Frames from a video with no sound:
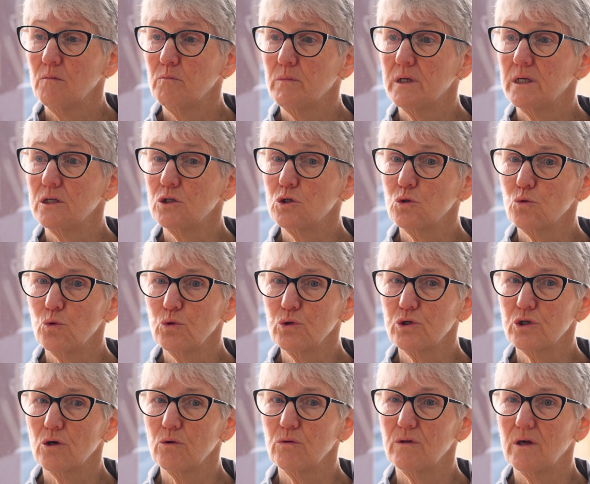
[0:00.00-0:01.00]
but it's
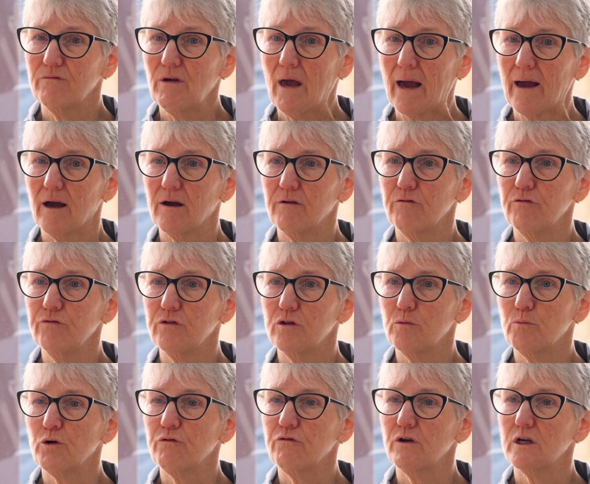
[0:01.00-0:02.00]
also they have the
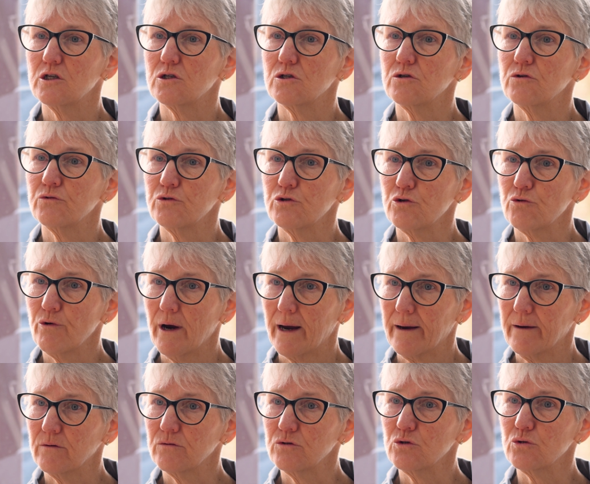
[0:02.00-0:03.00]
professionals
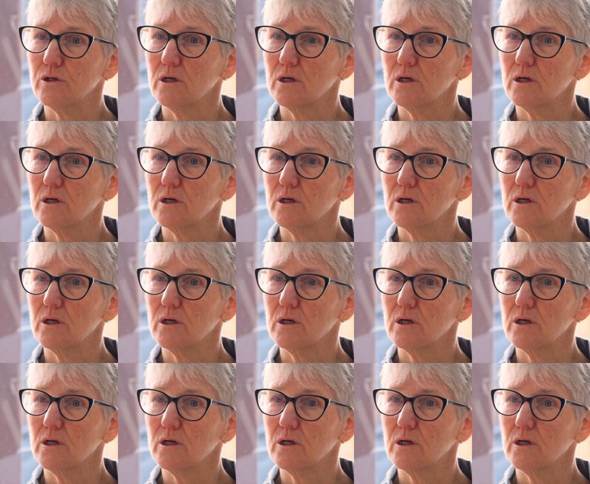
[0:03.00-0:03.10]
around,